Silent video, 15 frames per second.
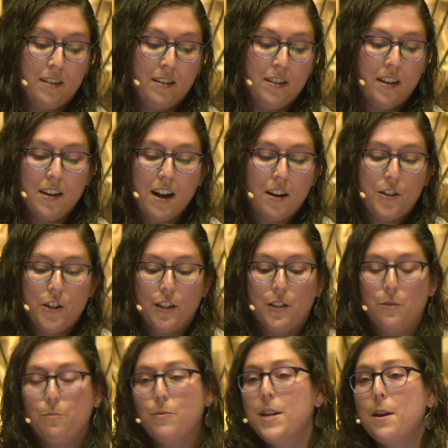to not
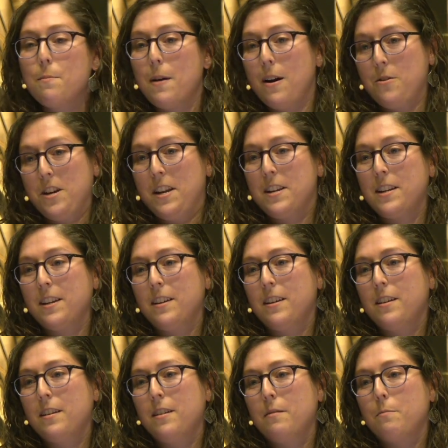just read about it,
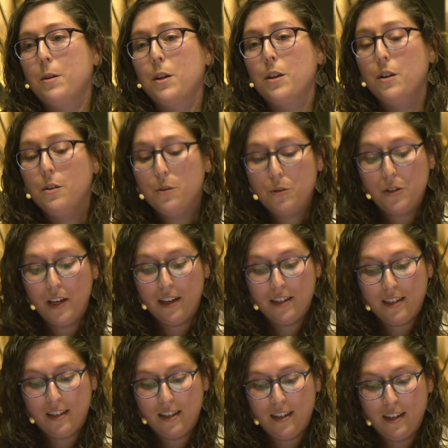but use
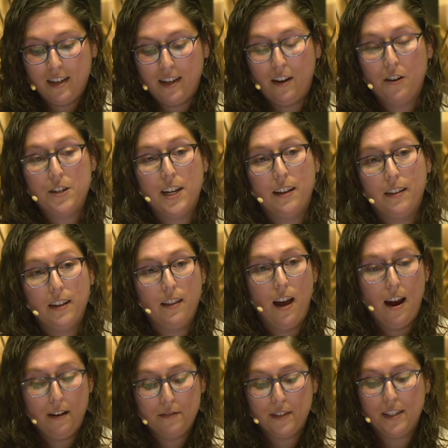it in our daily
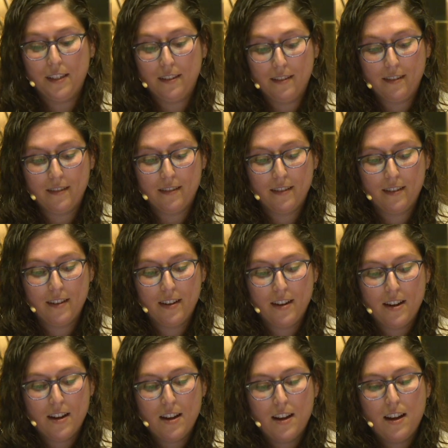lives.
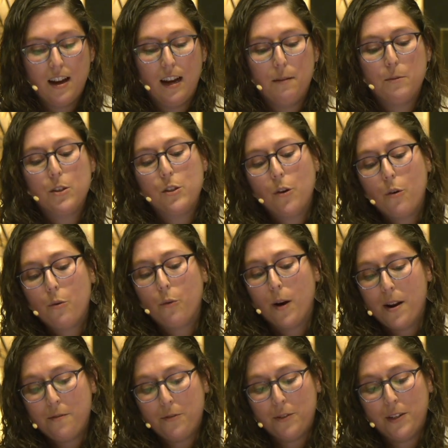I am so
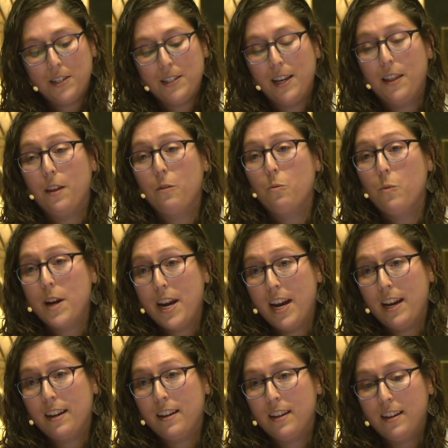grateful to say that
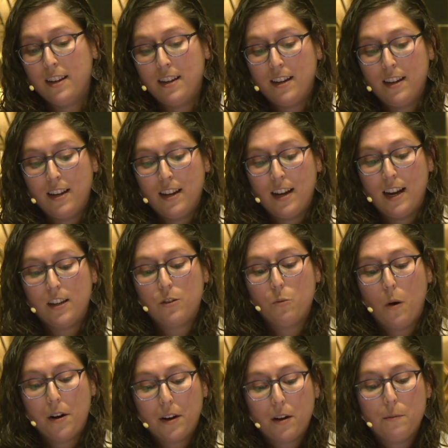we, as
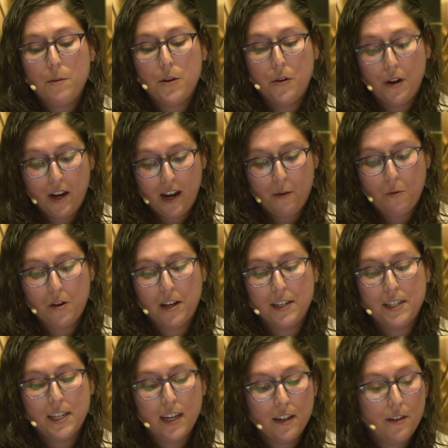one community, will
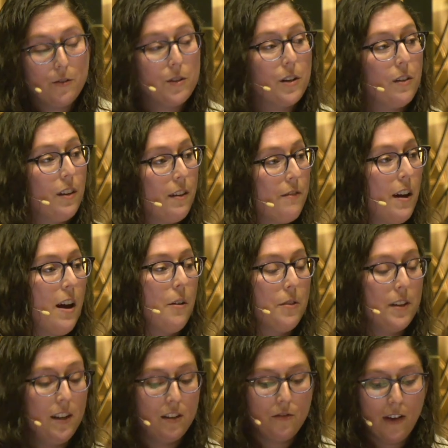continue to live out
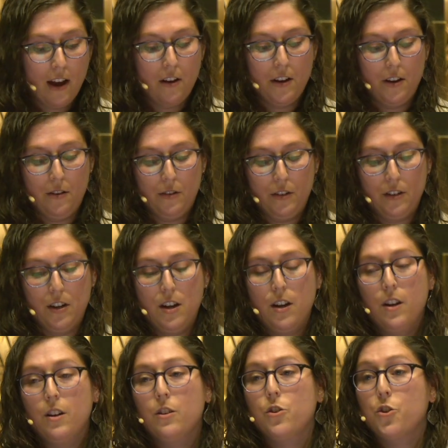these values
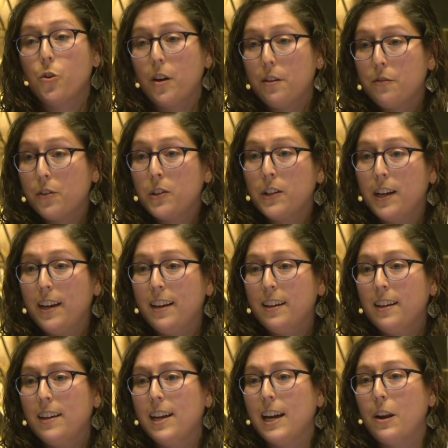
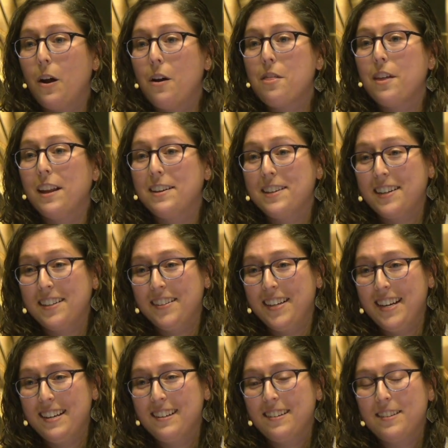joyfully and
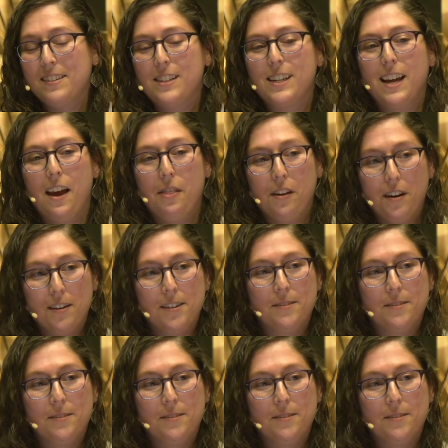authentically together.